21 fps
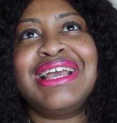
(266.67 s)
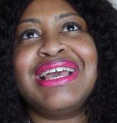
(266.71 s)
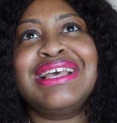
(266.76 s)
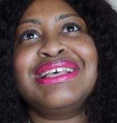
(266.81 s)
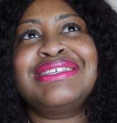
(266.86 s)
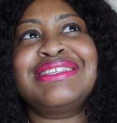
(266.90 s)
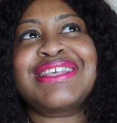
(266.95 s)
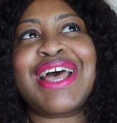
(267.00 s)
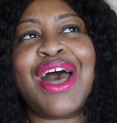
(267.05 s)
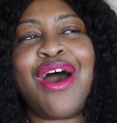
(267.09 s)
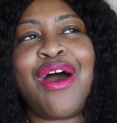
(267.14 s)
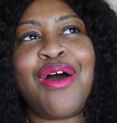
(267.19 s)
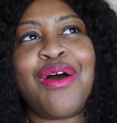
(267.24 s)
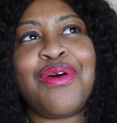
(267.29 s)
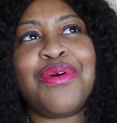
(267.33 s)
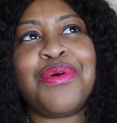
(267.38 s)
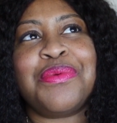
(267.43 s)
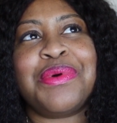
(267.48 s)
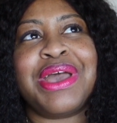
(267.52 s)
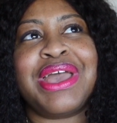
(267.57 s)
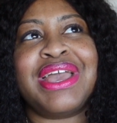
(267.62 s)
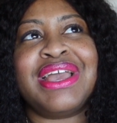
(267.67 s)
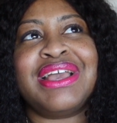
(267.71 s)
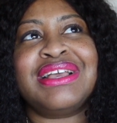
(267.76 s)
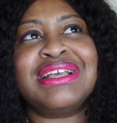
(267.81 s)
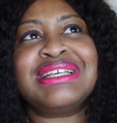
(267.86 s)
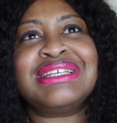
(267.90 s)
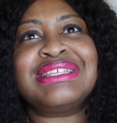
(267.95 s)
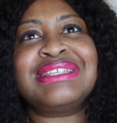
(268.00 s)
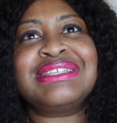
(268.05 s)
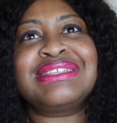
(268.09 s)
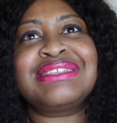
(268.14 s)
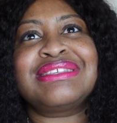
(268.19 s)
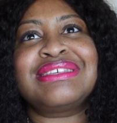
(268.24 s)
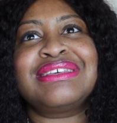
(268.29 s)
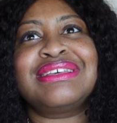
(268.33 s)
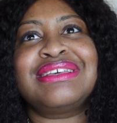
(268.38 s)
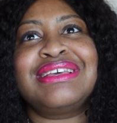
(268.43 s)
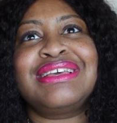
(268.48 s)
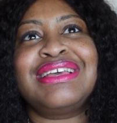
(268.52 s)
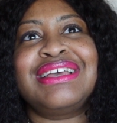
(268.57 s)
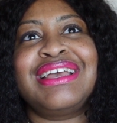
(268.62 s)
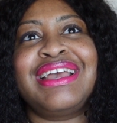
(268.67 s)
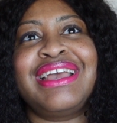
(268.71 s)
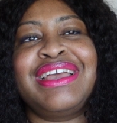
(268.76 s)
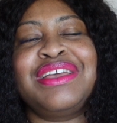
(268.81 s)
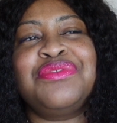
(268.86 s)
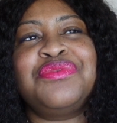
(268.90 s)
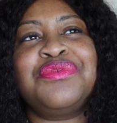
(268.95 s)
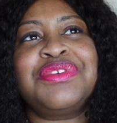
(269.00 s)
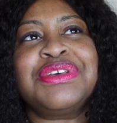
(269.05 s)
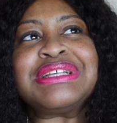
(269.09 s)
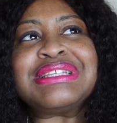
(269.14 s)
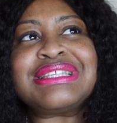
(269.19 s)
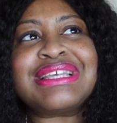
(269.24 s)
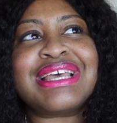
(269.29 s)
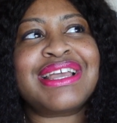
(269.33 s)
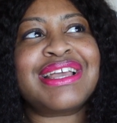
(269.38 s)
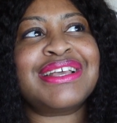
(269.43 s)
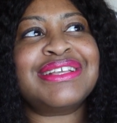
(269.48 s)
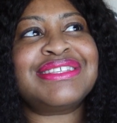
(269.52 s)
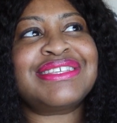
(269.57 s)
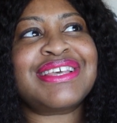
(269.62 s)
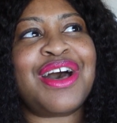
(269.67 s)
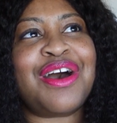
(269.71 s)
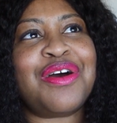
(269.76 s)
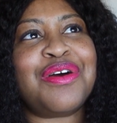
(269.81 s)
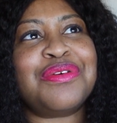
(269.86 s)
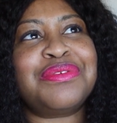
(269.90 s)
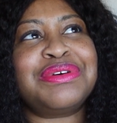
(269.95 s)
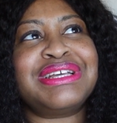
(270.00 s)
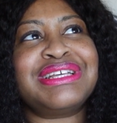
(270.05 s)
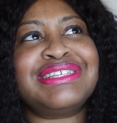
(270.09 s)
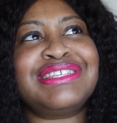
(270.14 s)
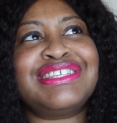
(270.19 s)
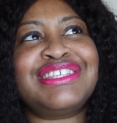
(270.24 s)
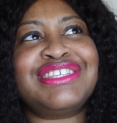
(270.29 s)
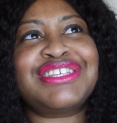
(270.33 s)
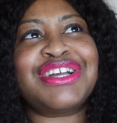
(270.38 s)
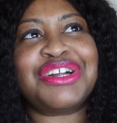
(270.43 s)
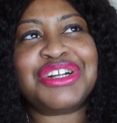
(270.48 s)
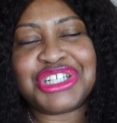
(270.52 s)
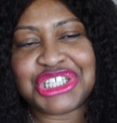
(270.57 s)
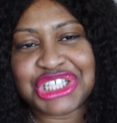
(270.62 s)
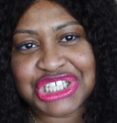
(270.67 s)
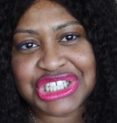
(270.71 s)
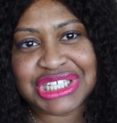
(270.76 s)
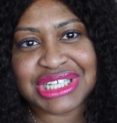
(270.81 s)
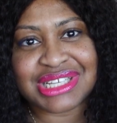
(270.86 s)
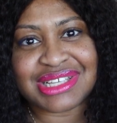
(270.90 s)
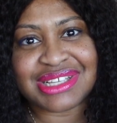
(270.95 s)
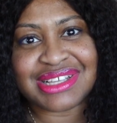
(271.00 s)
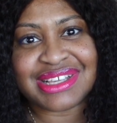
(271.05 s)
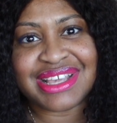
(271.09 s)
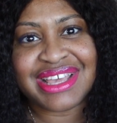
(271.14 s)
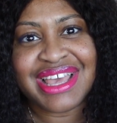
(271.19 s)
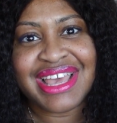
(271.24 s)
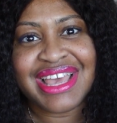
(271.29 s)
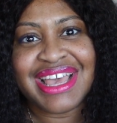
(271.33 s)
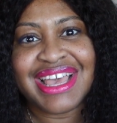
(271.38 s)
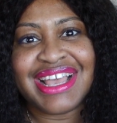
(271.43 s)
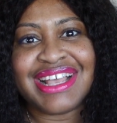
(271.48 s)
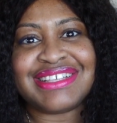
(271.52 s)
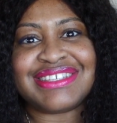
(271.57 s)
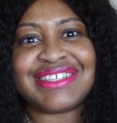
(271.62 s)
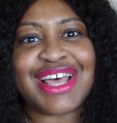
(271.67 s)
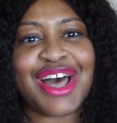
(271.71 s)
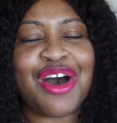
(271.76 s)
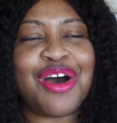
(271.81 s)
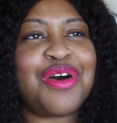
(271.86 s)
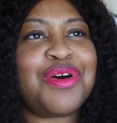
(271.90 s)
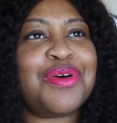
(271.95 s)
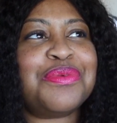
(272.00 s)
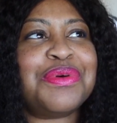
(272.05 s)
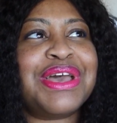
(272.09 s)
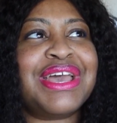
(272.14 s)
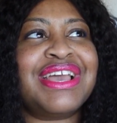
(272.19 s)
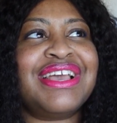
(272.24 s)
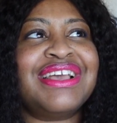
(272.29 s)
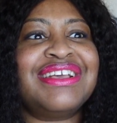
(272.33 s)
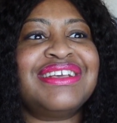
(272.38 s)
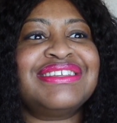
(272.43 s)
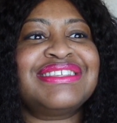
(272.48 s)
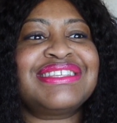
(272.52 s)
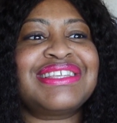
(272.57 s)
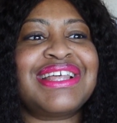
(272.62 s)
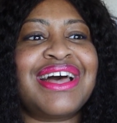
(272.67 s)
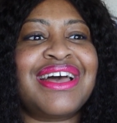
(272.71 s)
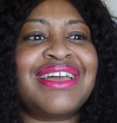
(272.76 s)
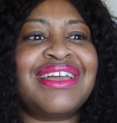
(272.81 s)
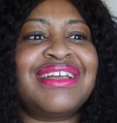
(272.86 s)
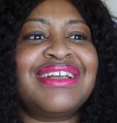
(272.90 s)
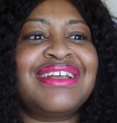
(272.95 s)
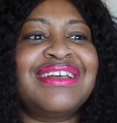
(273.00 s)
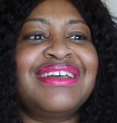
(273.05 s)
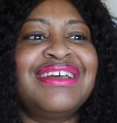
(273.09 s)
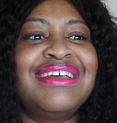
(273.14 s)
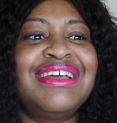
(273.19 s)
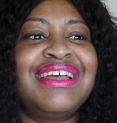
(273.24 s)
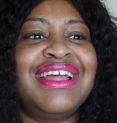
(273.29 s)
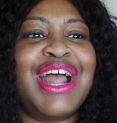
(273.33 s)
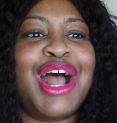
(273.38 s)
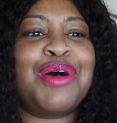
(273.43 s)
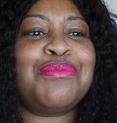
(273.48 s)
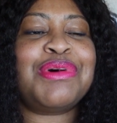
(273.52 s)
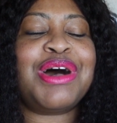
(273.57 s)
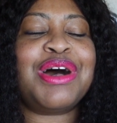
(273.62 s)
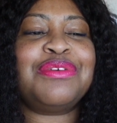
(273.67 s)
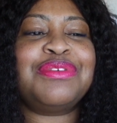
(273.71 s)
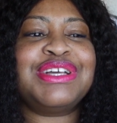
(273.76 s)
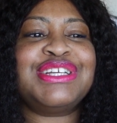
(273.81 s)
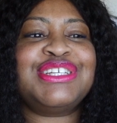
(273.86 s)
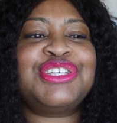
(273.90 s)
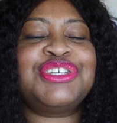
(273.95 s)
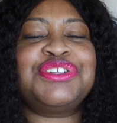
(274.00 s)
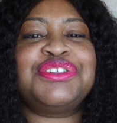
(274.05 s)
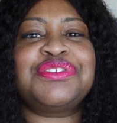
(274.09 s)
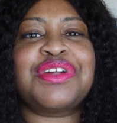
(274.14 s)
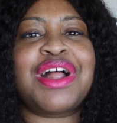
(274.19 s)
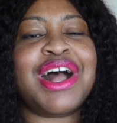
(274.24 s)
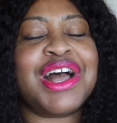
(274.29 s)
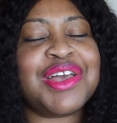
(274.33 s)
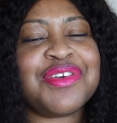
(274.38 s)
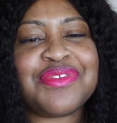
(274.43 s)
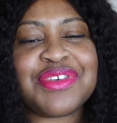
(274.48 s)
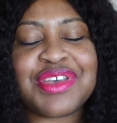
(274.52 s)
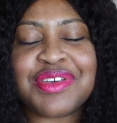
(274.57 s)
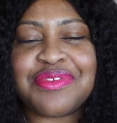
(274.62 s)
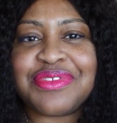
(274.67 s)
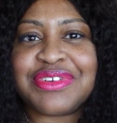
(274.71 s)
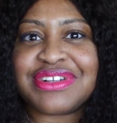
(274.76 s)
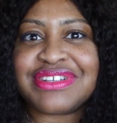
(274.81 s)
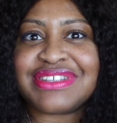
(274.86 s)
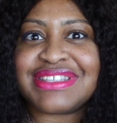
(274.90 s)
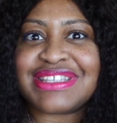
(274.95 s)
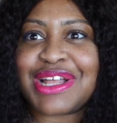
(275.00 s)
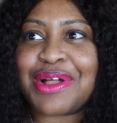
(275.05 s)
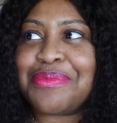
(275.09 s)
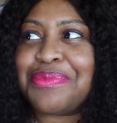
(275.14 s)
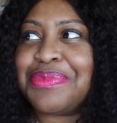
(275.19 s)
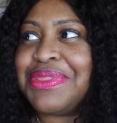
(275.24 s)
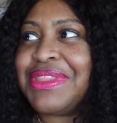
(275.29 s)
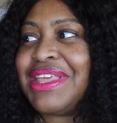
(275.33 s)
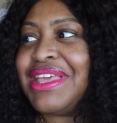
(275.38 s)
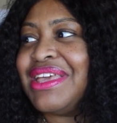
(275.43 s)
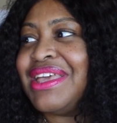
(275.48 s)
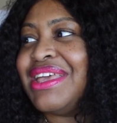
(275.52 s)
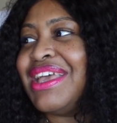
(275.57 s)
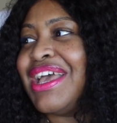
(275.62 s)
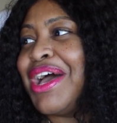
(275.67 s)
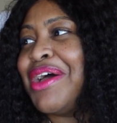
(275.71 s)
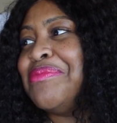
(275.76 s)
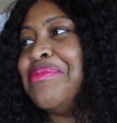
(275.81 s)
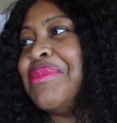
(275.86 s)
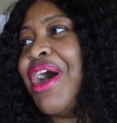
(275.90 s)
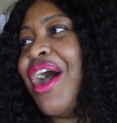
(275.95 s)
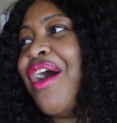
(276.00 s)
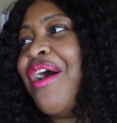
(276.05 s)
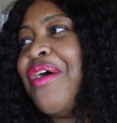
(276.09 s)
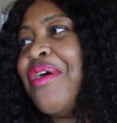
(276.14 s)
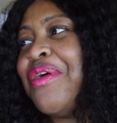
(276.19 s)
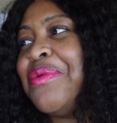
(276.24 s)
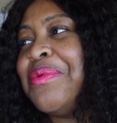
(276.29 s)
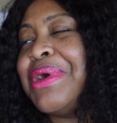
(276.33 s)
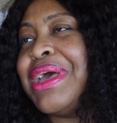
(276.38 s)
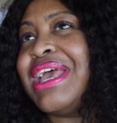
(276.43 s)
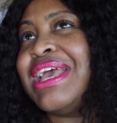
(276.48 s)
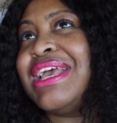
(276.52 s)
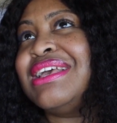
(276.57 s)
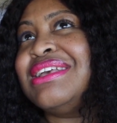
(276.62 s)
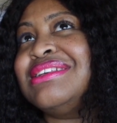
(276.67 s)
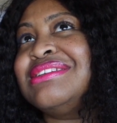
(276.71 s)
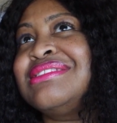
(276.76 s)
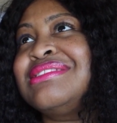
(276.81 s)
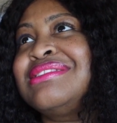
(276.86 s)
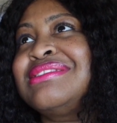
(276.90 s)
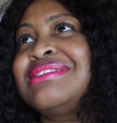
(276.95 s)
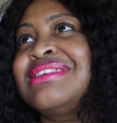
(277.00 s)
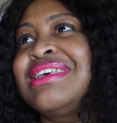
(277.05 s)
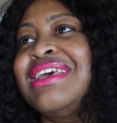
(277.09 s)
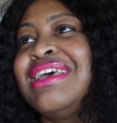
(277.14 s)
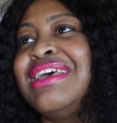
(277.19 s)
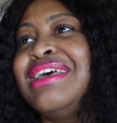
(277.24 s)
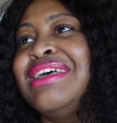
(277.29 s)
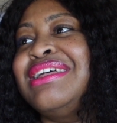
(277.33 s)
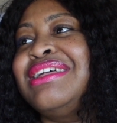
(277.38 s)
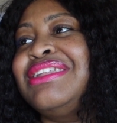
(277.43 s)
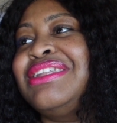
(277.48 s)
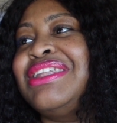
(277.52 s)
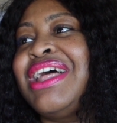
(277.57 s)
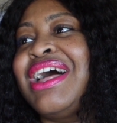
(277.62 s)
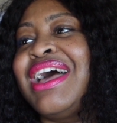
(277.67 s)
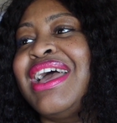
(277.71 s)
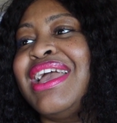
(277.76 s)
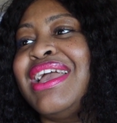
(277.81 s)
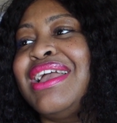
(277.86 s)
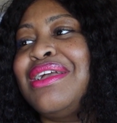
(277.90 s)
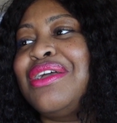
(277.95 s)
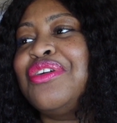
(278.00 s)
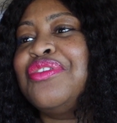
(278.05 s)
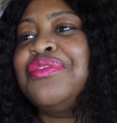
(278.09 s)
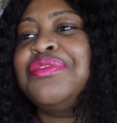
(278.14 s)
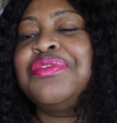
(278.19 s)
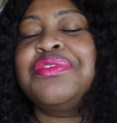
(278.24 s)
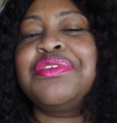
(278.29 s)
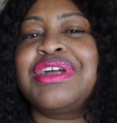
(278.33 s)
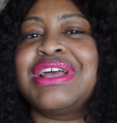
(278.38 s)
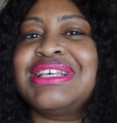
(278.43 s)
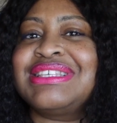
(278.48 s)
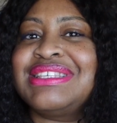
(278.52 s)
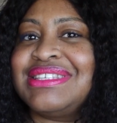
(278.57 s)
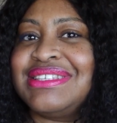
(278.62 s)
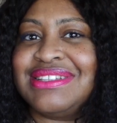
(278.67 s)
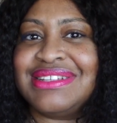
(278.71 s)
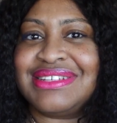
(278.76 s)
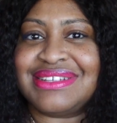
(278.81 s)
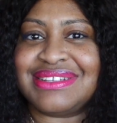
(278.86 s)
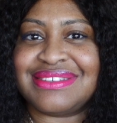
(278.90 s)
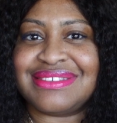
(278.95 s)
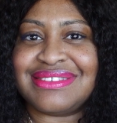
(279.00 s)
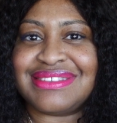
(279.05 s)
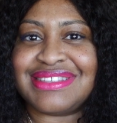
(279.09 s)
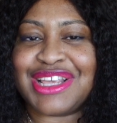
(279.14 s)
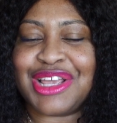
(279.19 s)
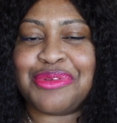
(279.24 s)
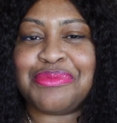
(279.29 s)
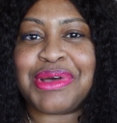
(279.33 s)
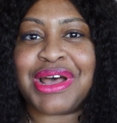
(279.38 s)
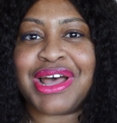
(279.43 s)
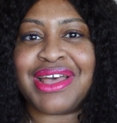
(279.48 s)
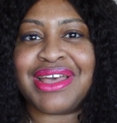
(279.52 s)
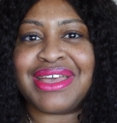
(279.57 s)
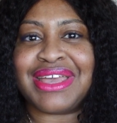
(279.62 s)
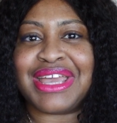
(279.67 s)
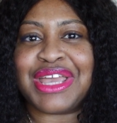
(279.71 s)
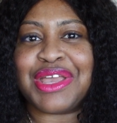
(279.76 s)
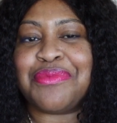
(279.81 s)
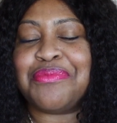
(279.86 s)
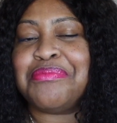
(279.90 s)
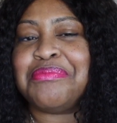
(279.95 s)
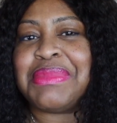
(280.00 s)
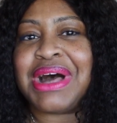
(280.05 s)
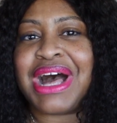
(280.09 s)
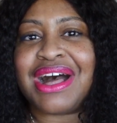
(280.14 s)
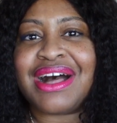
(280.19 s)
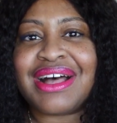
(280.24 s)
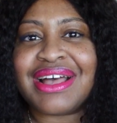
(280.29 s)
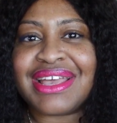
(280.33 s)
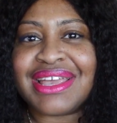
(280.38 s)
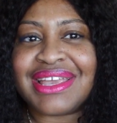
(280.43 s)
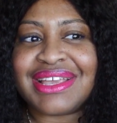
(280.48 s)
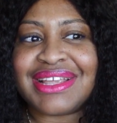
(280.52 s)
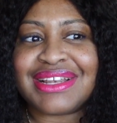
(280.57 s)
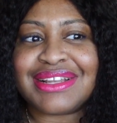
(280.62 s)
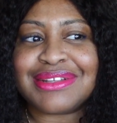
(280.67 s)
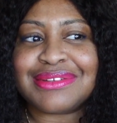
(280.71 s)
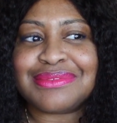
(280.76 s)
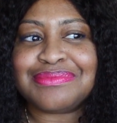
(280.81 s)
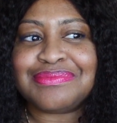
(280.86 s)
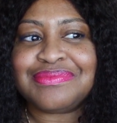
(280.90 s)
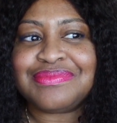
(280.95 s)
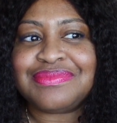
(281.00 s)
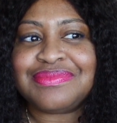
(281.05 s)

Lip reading: is always, it feels like it's always searching. It's always like, I'm always striving for something. I'm always like restless in my mind